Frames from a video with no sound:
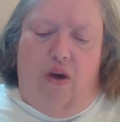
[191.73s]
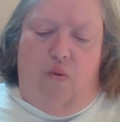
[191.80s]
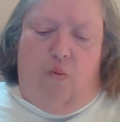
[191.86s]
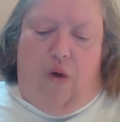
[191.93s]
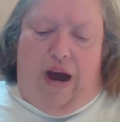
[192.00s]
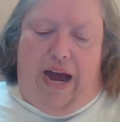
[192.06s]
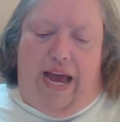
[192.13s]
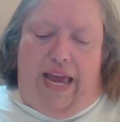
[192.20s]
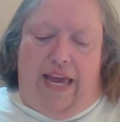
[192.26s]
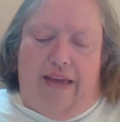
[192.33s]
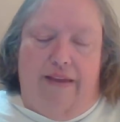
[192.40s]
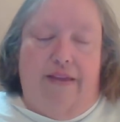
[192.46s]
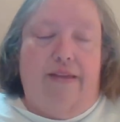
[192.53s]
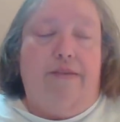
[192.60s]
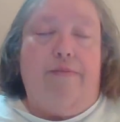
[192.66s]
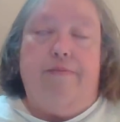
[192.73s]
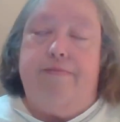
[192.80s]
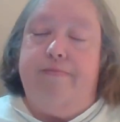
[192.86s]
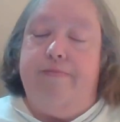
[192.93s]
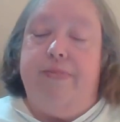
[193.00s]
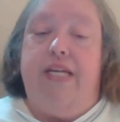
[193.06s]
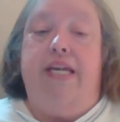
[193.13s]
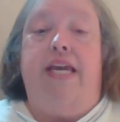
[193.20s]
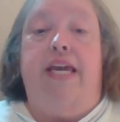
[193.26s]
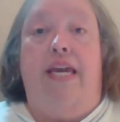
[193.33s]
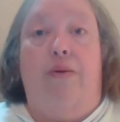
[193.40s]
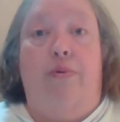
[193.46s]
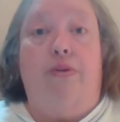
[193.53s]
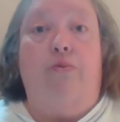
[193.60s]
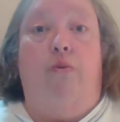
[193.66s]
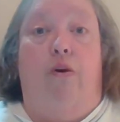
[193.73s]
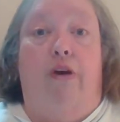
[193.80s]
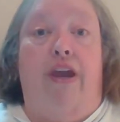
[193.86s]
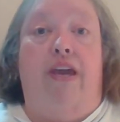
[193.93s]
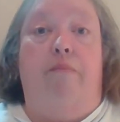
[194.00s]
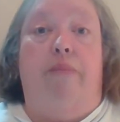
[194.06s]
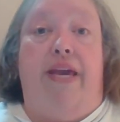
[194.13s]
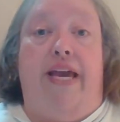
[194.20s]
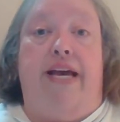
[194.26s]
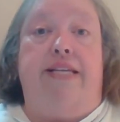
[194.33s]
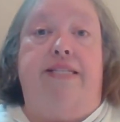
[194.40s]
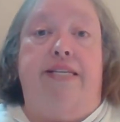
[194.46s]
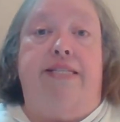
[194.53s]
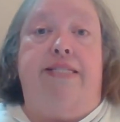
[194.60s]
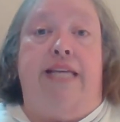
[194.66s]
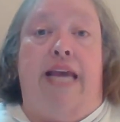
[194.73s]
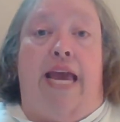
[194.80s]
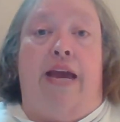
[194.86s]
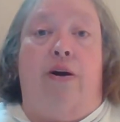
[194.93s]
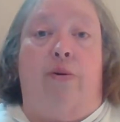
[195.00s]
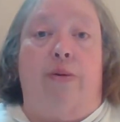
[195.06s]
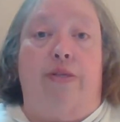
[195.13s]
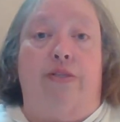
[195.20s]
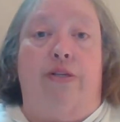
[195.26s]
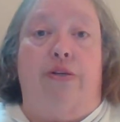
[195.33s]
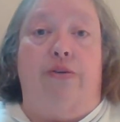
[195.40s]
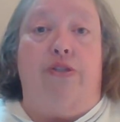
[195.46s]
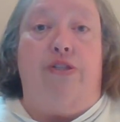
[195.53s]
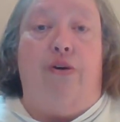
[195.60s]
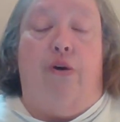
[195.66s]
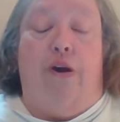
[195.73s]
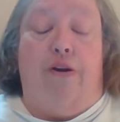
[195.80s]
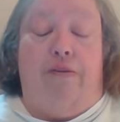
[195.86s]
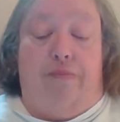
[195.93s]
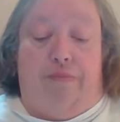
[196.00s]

Why, he was worrying because his tail was too short.